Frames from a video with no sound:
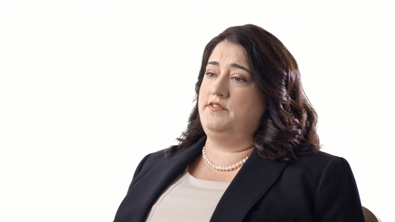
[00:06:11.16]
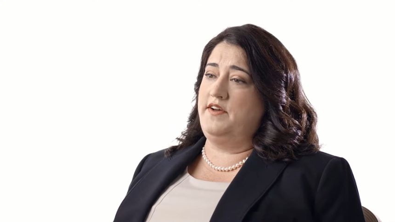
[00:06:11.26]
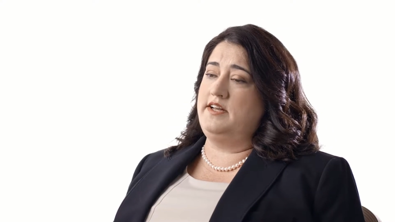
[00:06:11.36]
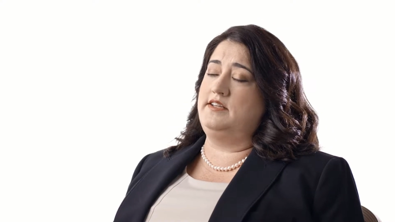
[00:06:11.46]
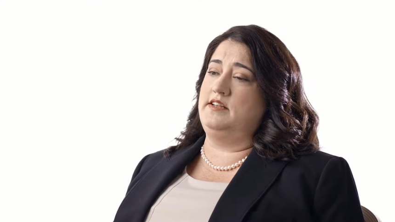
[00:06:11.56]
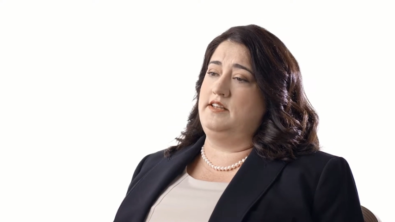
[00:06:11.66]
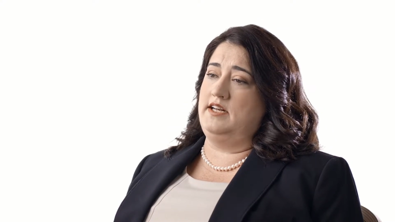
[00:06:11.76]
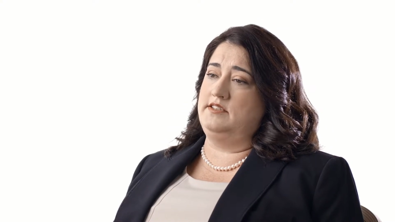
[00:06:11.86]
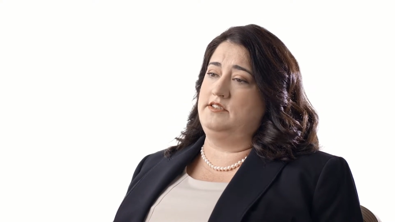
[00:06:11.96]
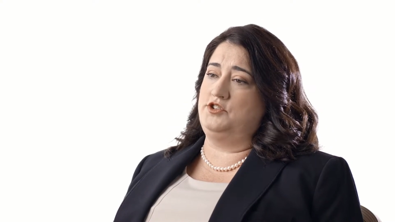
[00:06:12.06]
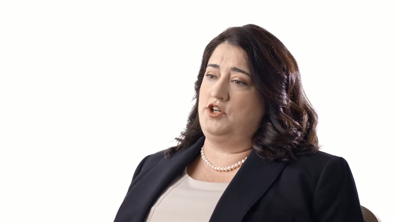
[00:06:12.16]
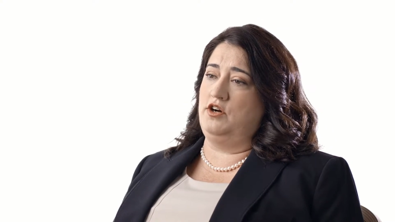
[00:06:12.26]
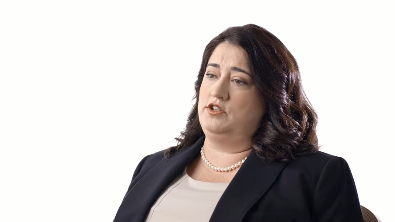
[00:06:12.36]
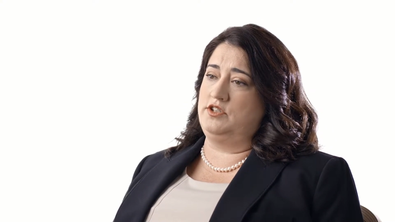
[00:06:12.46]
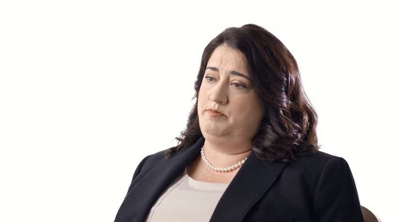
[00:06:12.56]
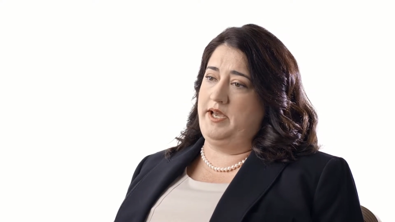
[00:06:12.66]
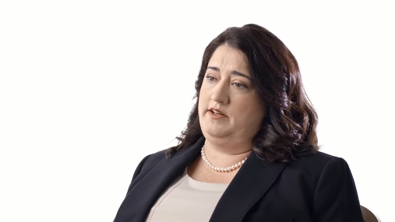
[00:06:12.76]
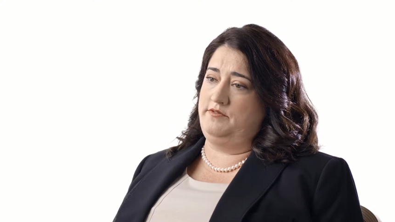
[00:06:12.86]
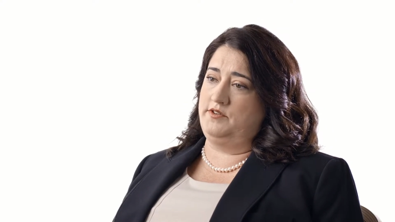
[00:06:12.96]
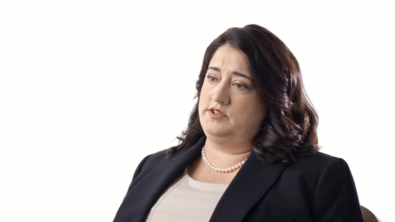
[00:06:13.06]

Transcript: defendant that is in charge of paying for